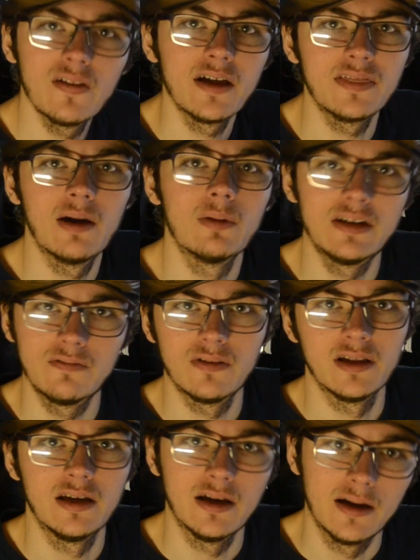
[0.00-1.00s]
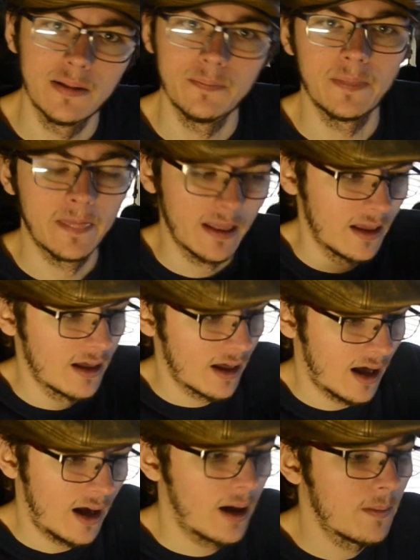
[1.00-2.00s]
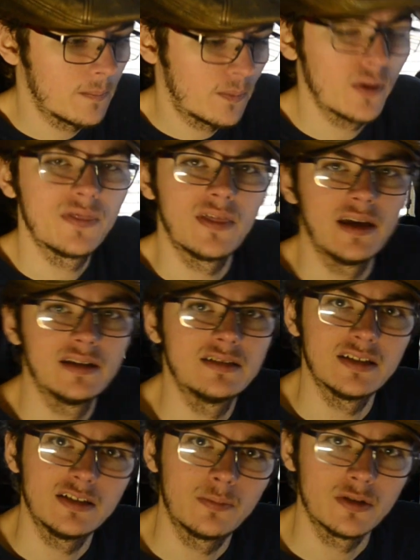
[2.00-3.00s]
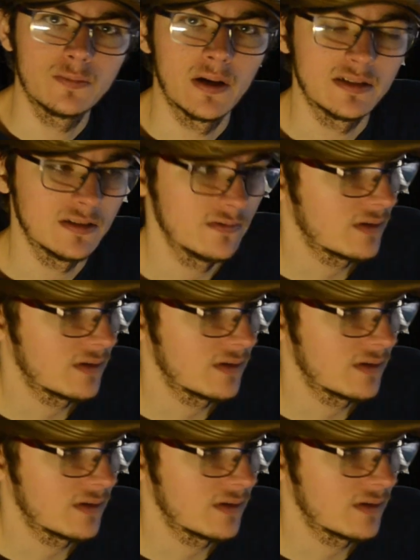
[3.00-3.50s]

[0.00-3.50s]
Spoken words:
like that would definitely put things into perspective.